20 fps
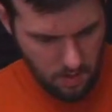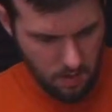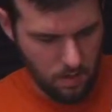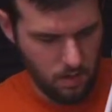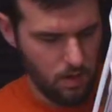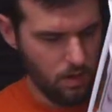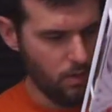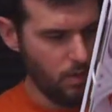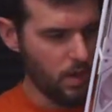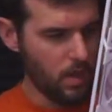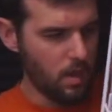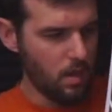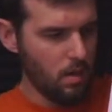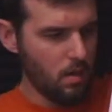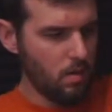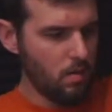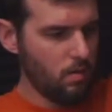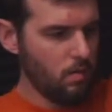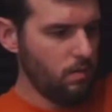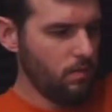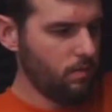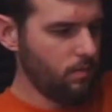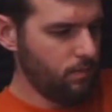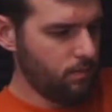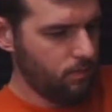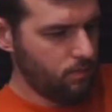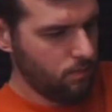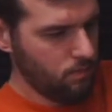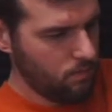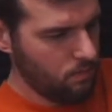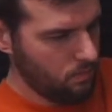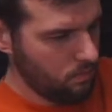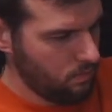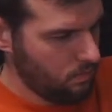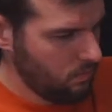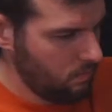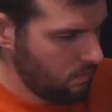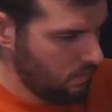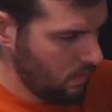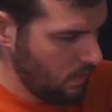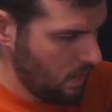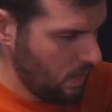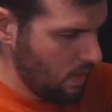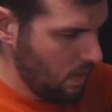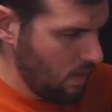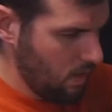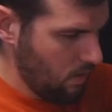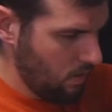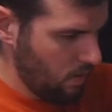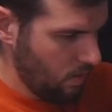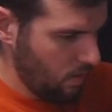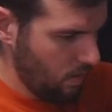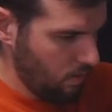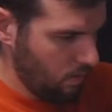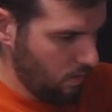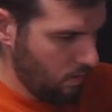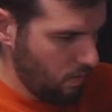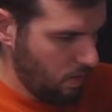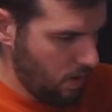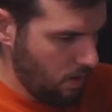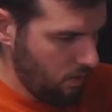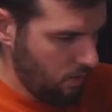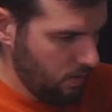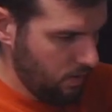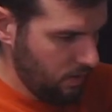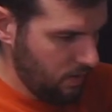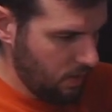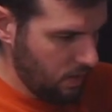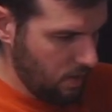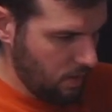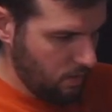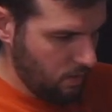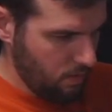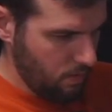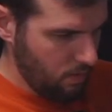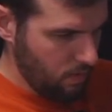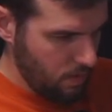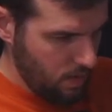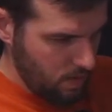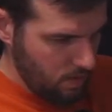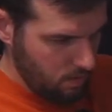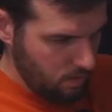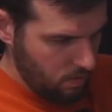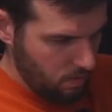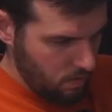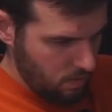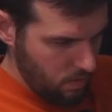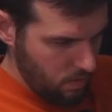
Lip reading: there we go. We're gonna route this guy right through